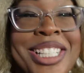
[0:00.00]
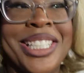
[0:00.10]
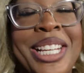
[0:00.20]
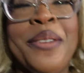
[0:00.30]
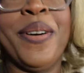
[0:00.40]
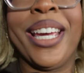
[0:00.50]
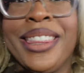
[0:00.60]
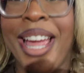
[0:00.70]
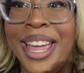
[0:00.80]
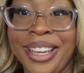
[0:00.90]
just any
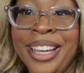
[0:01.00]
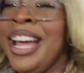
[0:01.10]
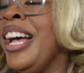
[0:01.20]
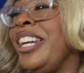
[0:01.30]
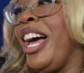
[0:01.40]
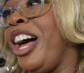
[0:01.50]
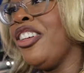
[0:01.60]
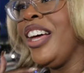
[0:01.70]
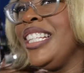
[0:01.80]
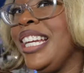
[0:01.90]
fucking thing.
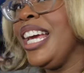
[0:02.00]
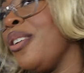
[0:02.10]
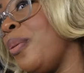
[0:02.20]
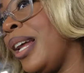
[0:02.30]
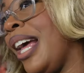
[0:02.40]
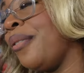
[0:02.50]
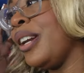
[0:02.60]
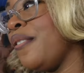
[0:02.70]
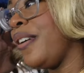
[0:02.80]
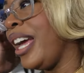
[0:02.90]
Now they did re
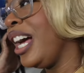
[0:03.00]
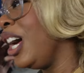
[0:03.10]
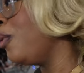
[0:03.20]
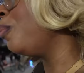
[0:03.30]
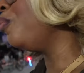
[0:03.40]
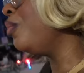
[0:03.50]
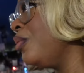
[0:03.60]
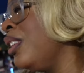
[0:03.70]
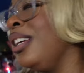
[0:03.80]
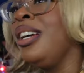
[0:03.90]
renovate um
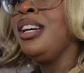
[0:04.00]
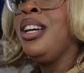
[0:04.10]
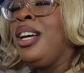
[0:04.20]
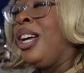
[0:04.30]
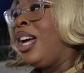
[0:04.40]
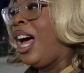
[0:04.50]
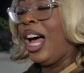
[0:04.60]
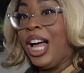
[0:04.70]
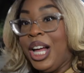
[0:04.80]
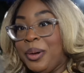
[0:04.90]

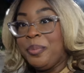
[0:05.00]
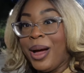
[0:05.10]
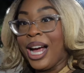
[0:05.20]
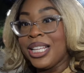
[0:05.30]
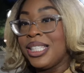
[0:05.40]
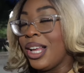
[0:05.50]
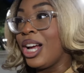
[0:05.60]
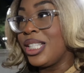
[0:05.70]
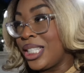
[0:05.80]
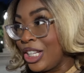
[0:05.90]
uh, my
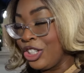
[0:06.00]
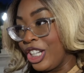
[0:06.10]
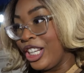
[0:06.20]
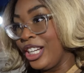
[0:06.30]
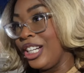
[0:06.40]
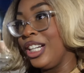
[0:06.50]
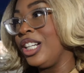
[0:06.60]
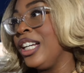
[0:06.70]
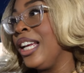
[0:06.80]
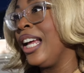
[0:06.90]
senior
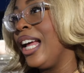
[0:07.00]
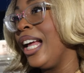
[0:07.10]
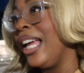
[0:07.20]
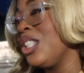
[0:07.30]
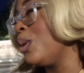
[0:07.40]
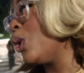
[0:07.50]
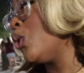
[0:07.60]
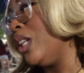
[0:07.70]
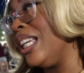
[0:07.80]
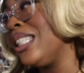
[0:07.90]
year is when the
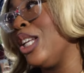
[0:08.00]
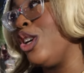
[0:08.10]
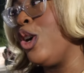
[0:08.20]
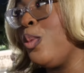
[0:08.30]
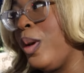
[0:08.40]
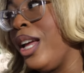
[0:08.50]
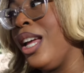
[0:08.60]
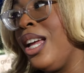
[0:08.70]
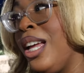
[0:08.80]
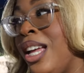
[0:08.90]
Kuhlin Center
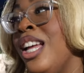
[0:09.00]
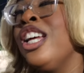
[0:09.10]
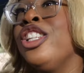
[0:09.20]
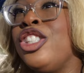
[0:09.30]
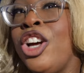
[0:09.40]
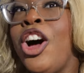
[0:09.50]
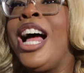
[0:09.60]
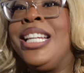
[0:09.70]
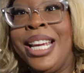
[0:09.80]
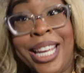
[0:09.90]
opened. Oh. So
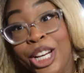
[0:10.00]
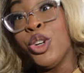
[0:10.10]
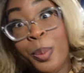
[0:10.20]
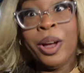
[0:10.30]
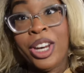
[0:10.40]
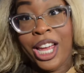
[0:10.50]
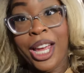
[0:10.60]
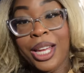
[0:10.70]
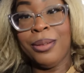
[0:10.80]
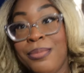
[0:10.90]
I did get a new
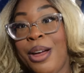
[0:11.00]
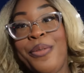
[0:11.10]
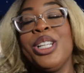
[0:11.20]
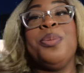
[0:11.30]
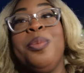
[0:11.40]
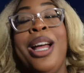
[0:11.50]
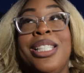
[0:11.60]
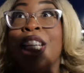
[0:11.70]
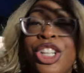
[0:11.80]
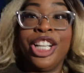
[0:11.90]
building my freshman, my
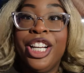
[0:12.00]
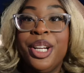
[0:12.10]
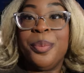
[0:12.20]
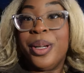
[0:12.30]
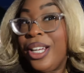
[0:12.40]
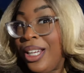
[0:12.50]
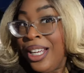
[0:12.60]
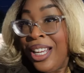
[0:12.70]
senior year, but